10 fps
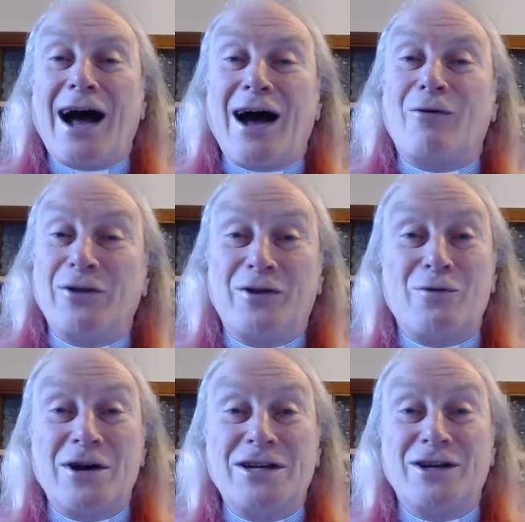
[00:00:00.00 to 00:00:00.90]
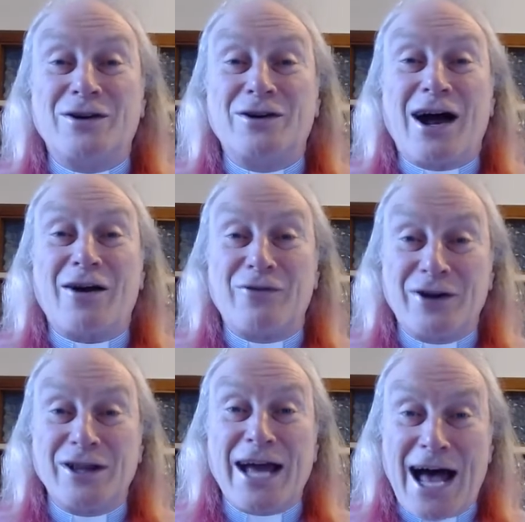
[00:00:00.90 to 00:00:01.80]
I want to wish you a
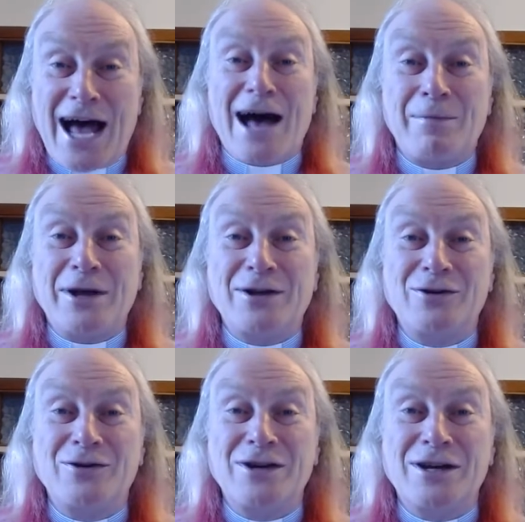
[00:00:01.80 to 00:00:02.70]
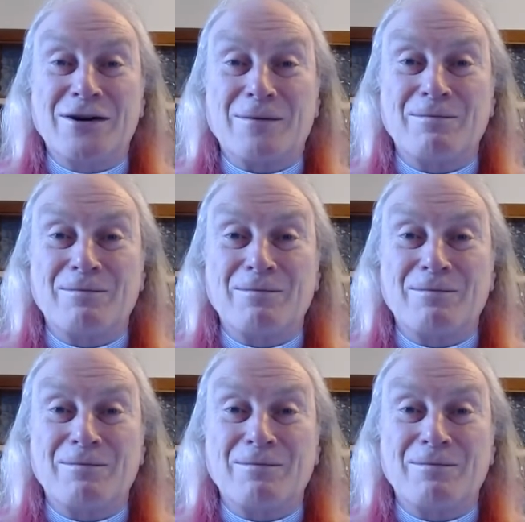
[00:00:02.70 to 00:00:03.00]
really happy new year.